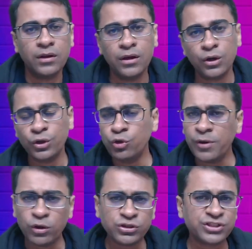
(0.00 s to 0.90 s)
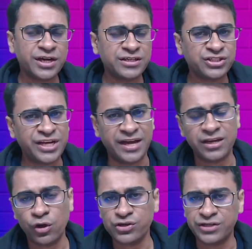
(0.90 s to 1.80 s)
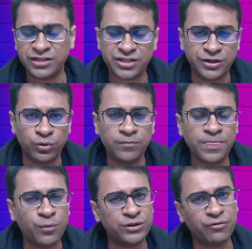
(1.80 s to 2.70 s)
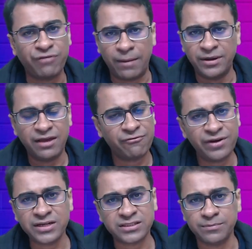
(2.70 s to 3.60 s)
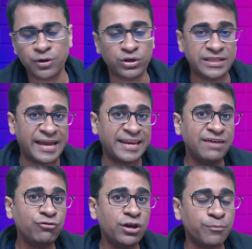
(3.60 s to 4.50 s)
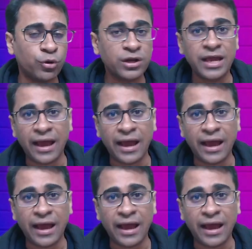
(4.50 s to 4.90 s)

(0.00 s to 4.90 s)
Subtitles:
Now, you may also share your study schedule with your family and friends because they can give you input,